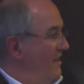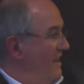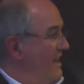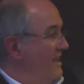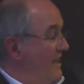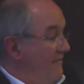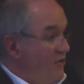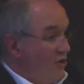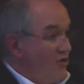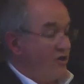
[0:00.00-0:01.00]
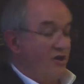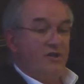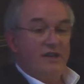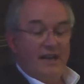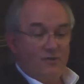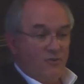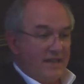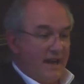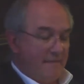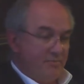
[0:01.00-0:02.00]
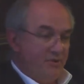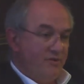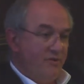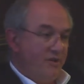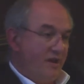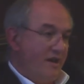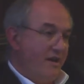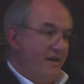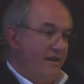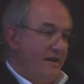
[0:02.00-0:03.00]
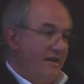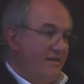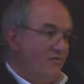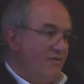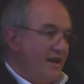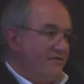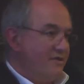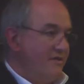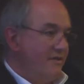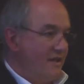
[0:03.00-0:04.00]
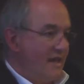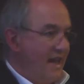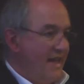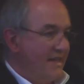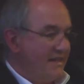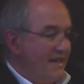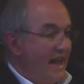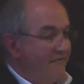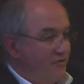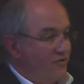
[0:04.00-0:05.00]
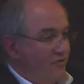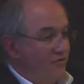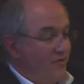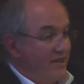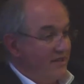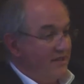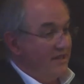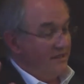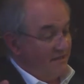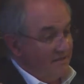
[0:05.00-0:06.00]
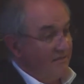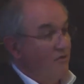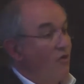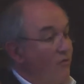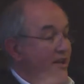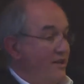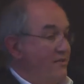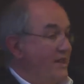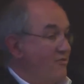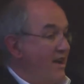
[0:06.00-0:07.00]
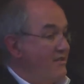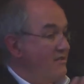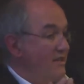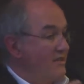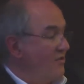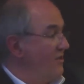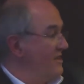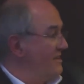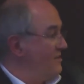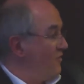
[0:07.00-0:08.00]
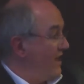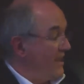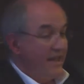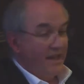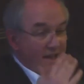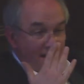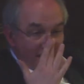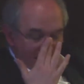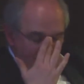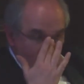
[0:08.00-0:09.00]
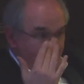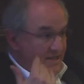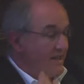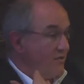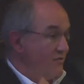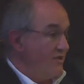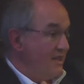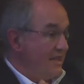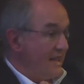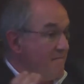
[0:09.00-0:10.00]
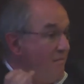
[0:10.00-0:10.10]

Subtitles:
And if you look at what happened in 2008 and after, during the global economic crisis, let's call it this way, it's very interesting to see that